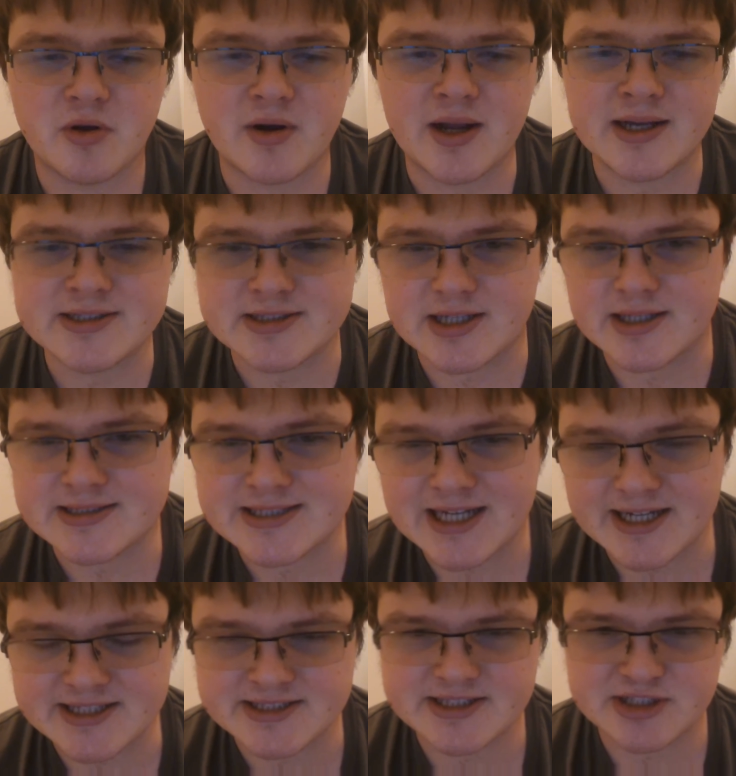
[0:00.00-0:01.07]
as a
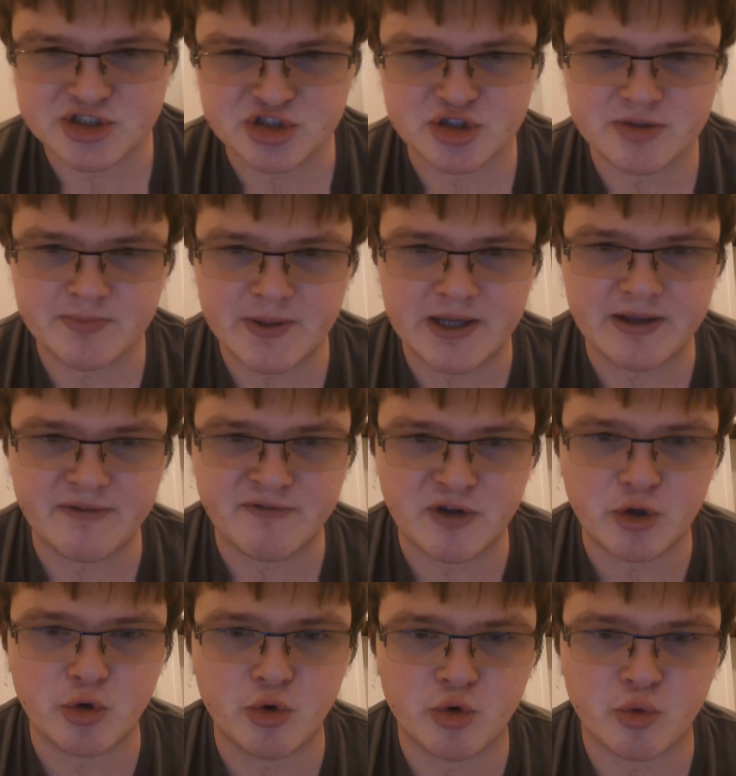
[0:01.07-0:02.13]
text that should be
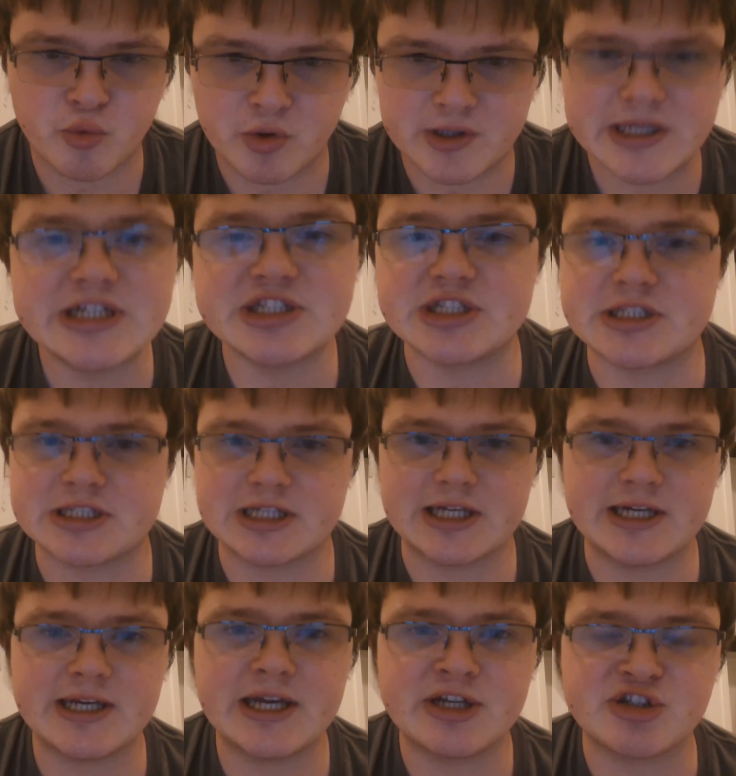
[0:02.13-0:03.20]
viewed
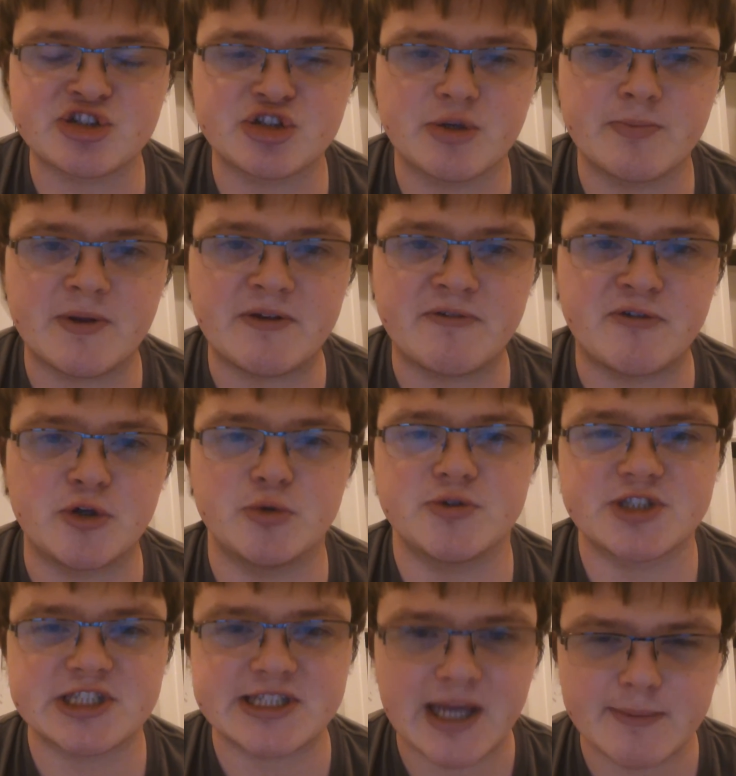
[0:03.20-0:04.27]
religiously. It should be viewed
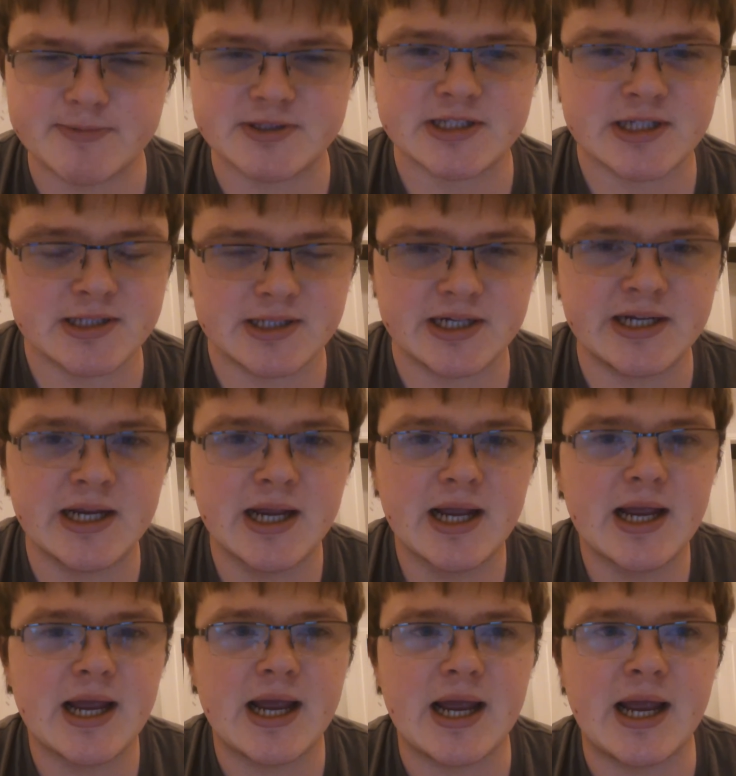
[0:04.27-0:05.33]
skeptically
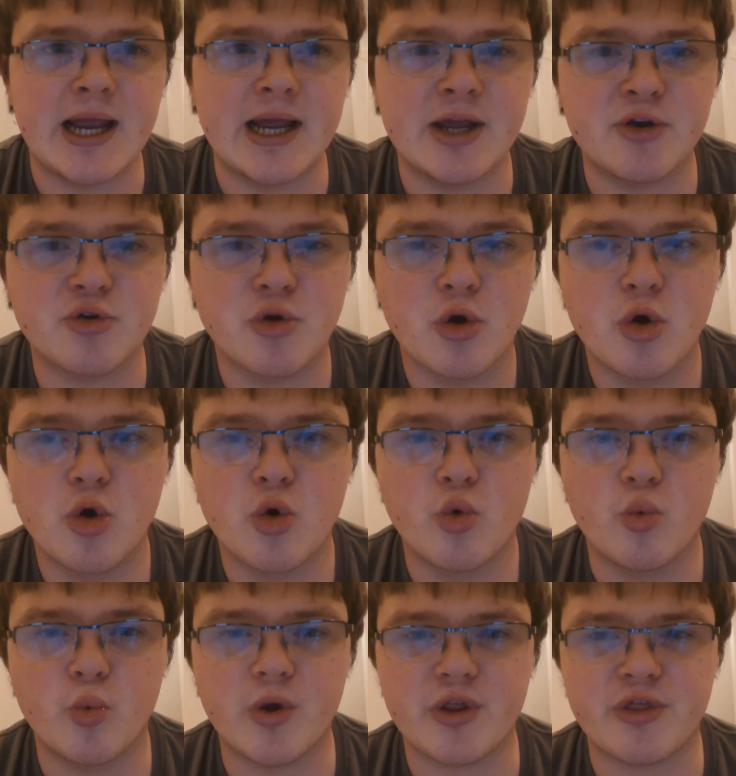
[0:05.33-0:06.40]
and
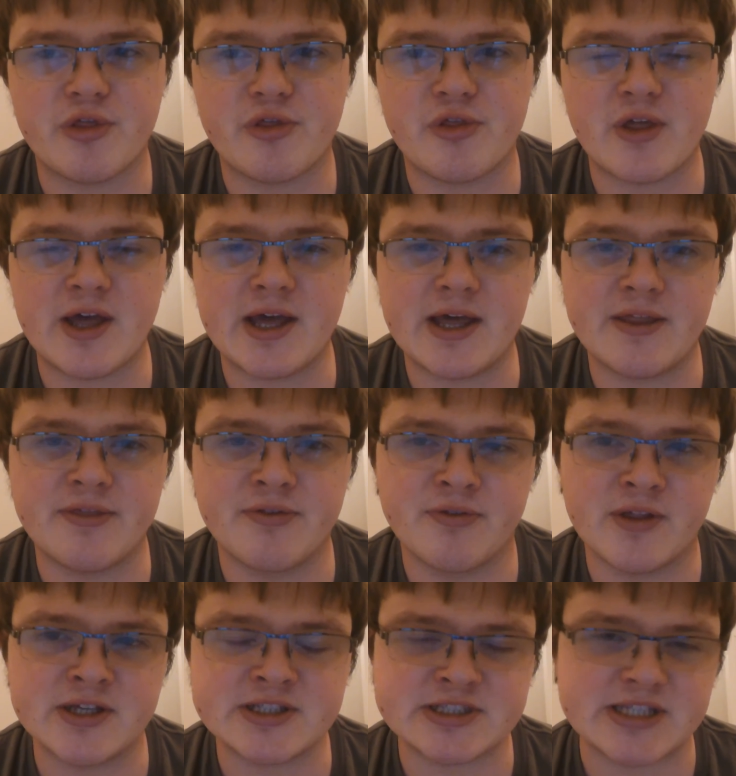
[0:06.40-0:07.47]
with
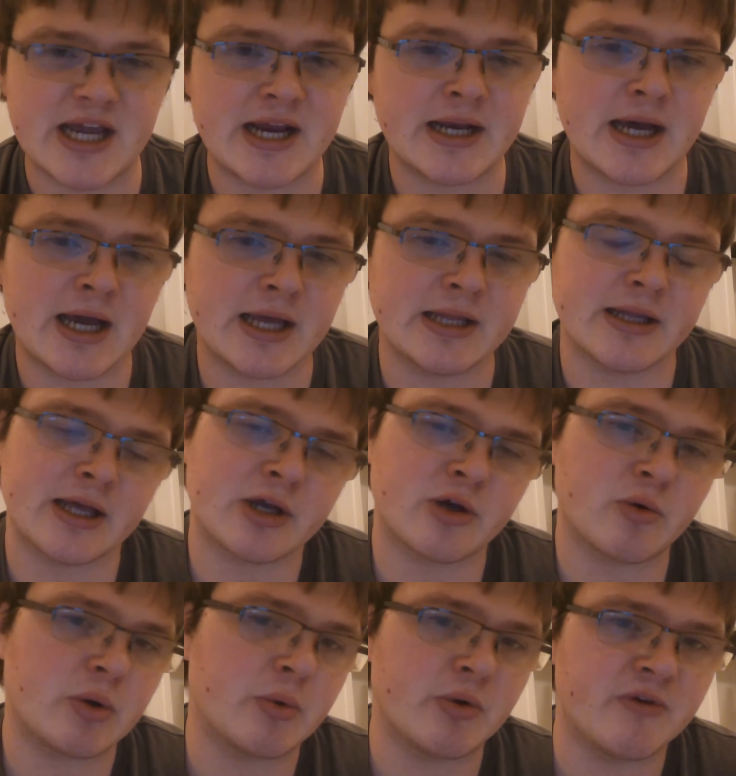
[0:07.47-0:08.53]
a sane eye, like
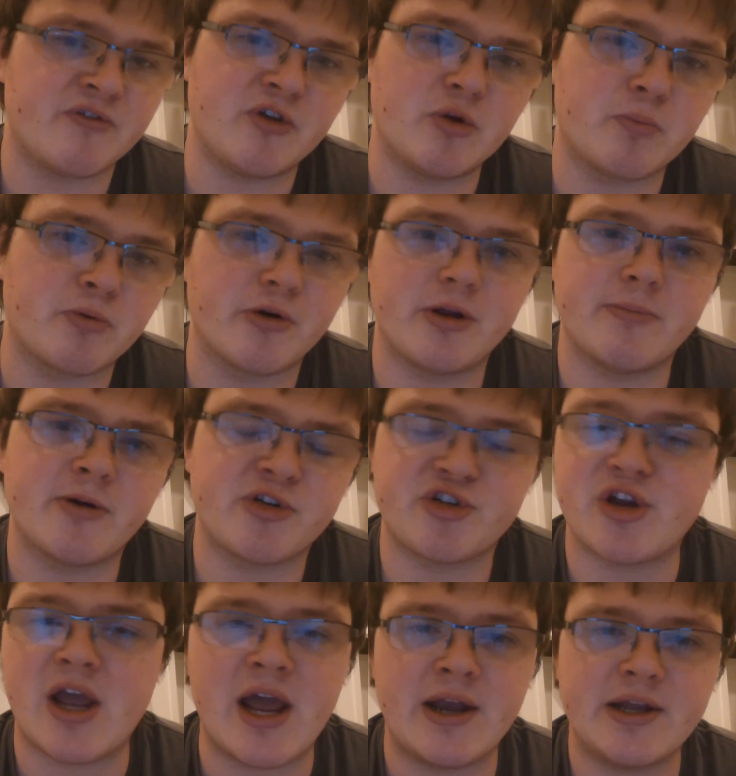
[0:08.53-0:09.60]
we would view pretty much
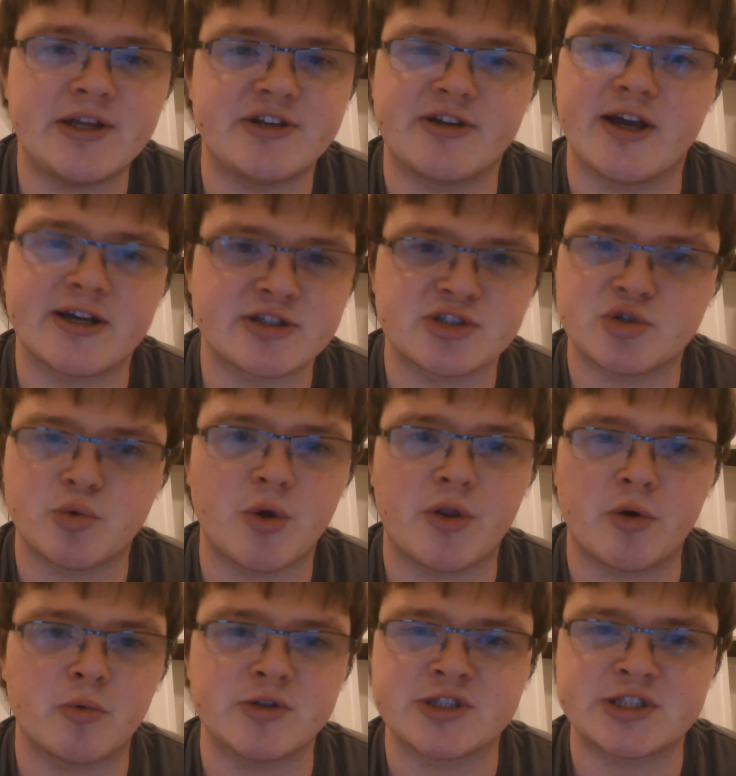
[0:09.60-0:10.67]
any text, whether
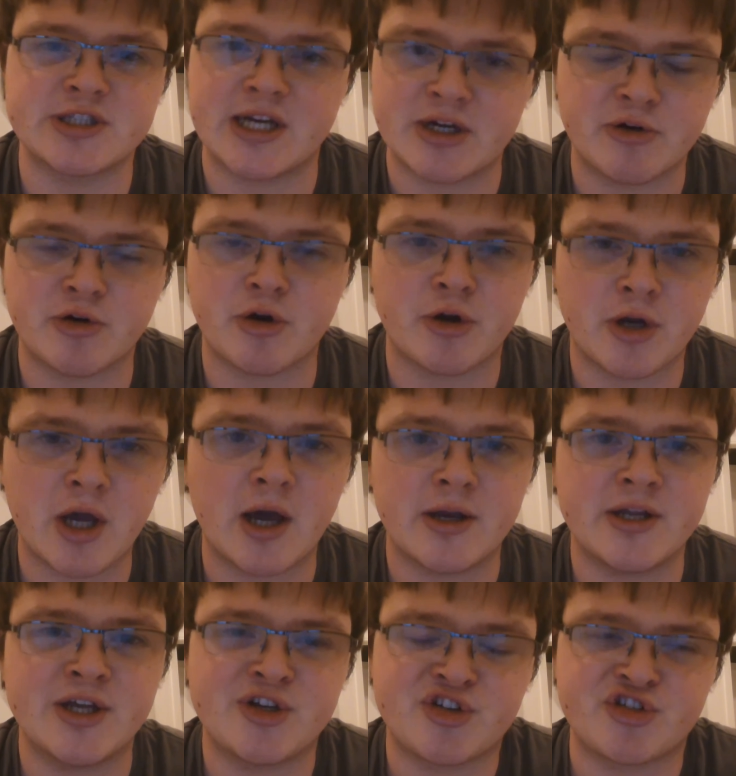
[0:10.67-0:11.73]
it was sacred or not.
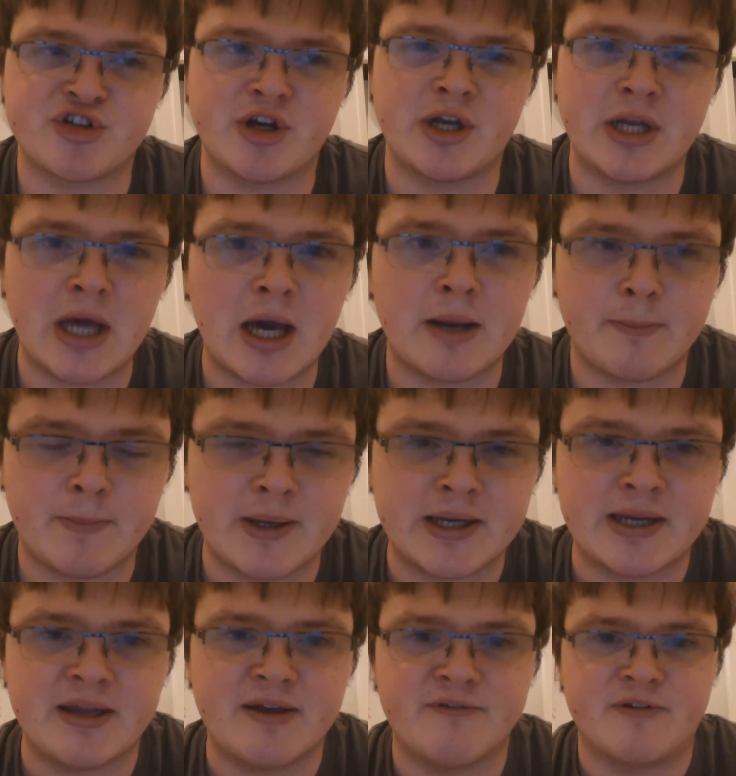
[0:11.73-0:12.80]
It should not be
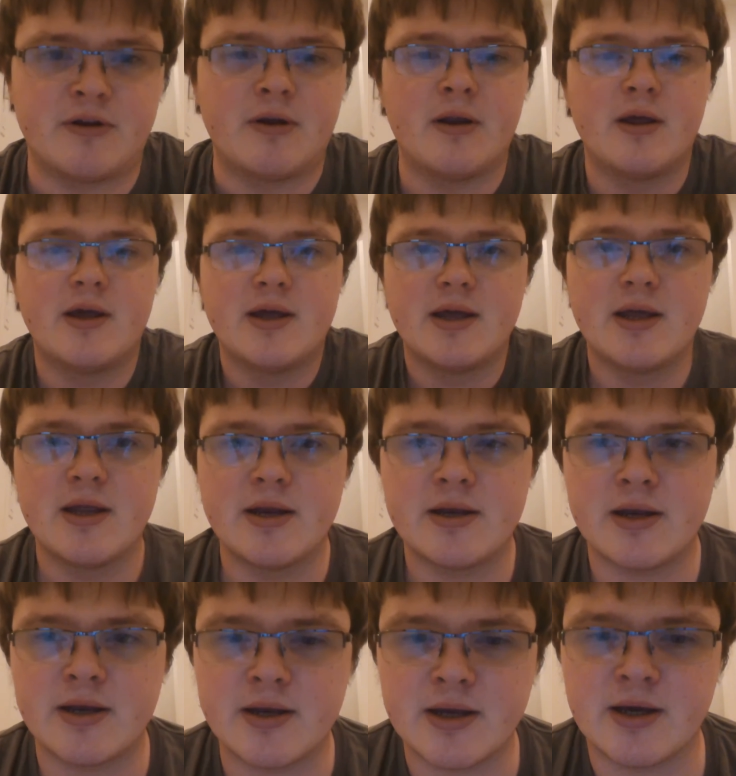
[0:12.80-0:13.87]
given
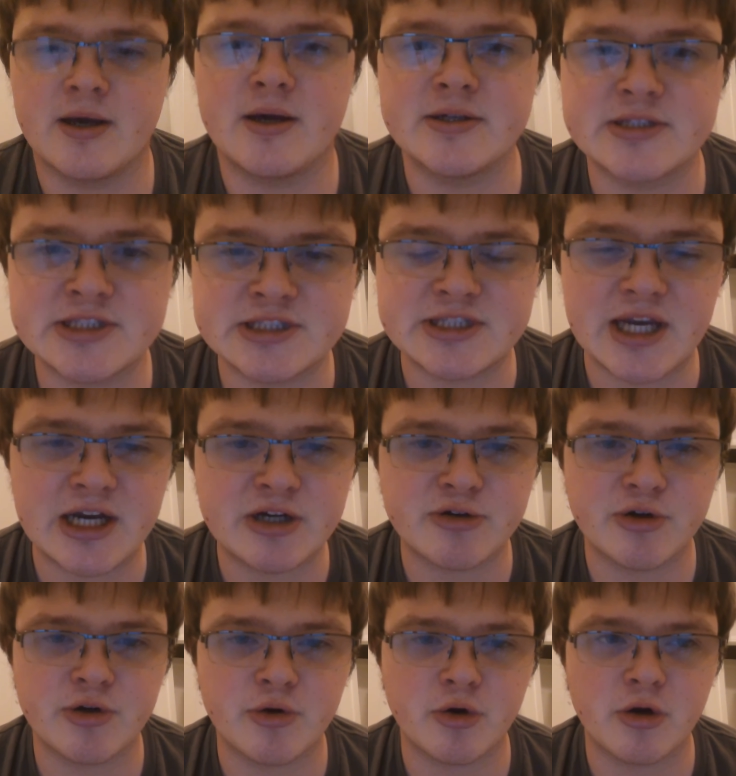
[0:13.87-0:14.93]

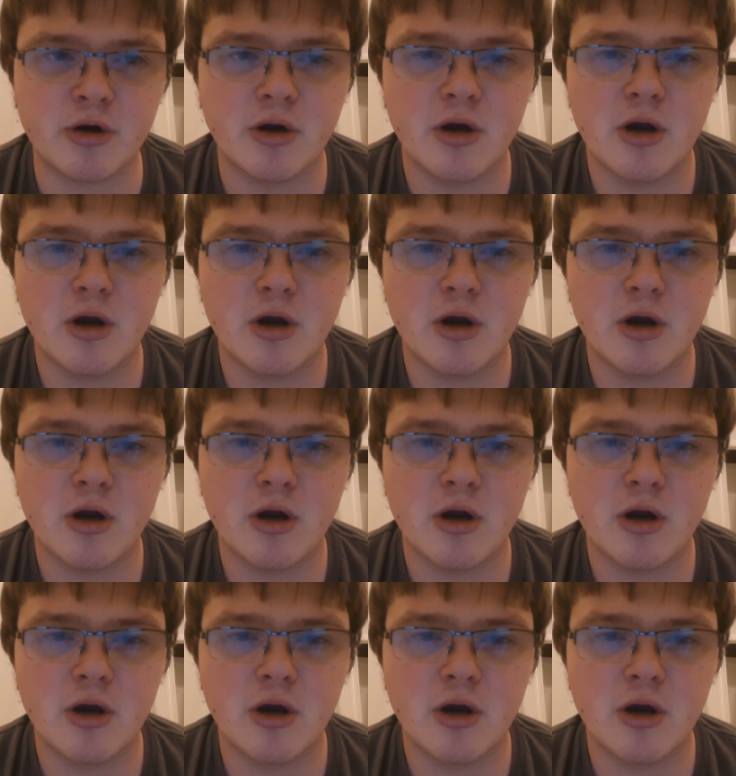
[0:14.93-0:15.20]
sacred, or